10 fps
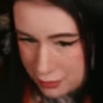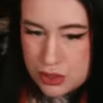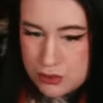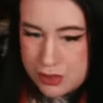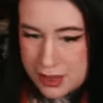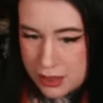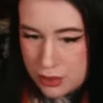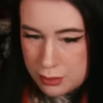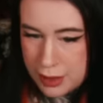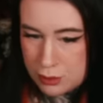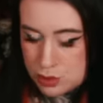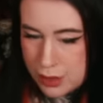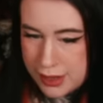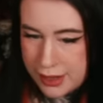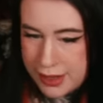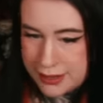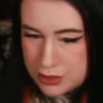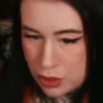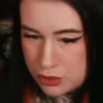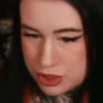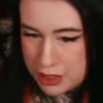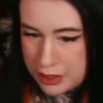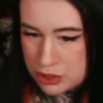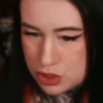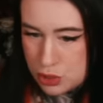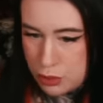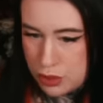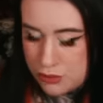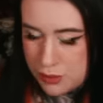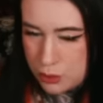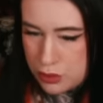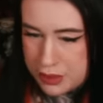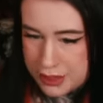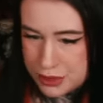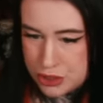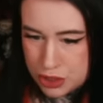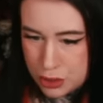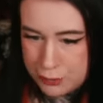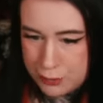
So if you're thinking about joining his coaching, do what you feel you need to do.